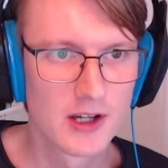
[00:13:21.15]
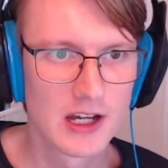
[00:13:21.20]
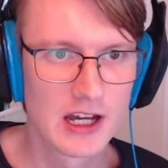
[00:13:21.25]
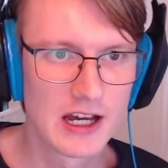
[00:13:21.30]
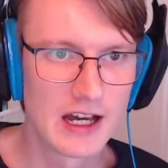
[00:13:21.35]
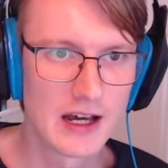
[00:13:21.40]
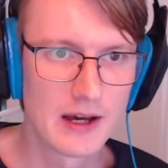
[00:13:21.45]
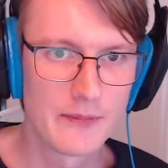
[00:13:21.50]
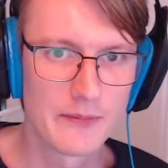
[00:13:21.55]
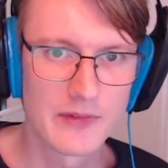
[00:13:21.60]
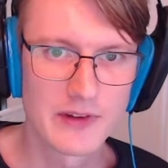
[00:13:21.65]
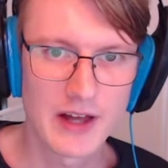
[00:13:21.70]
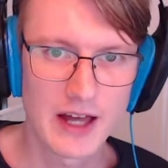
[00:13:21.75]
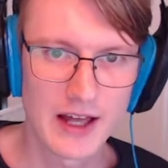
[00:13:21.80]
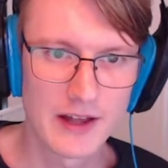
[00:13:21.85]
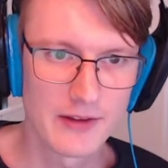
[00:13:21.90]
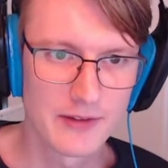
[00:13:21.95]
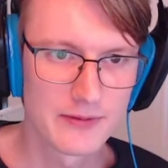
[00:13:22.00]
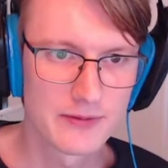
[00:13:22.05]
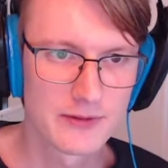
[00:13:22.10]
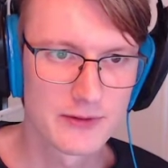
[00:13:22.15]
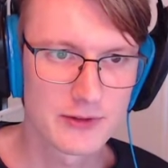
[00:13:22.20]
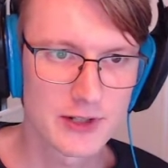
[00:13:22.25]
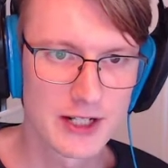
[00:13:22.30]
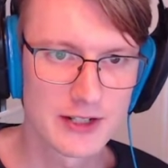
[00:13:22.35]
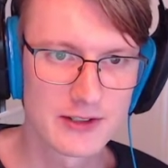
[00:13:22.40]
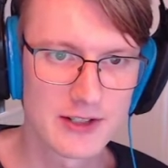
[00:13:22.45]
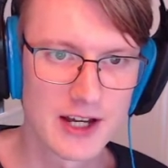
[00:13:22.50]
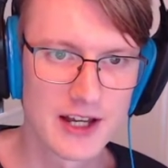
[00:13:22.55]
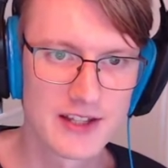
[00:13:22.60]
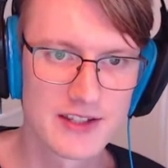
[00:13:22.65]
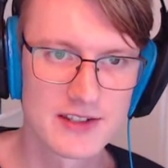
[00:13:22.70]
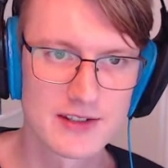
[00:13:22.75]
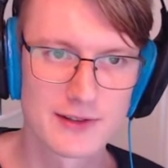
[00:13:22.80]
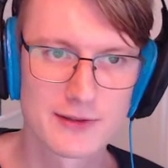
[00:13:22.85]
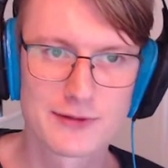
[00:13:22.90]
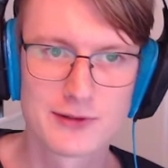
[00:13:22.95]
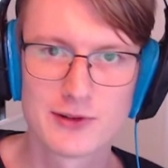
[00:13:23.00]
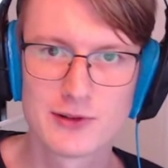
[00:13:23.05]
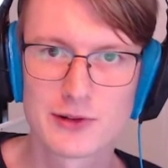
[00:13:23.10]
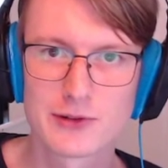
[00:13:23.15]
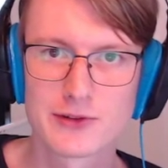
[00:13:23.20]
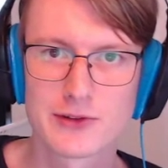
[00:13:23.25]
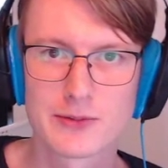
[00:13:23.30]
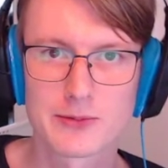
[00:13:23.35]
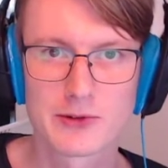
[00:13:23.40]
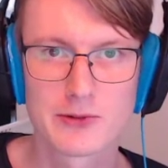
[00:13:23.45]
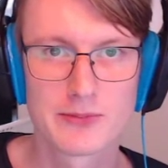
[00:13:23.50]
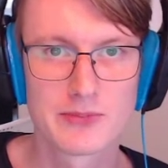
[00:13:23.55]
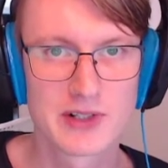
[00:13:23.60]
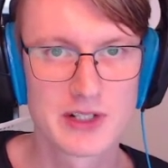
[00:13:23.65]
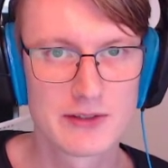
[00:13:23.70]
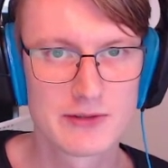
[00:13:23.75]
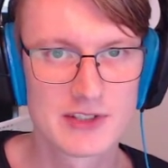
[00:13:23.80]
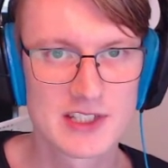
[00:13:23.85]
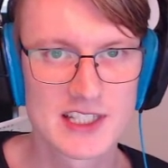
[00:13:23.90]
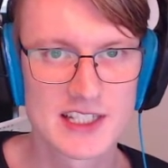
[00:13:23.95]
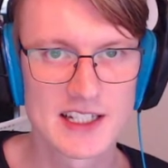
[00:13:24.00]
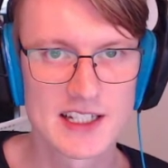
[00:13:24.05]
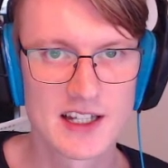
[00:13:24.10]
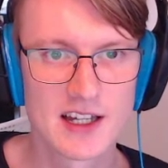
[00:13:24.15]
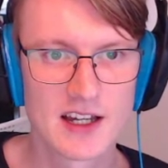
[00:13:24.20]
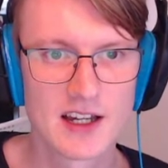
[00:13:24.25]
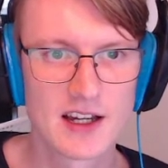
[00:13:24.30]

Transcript: I'll try to answer a few of the previously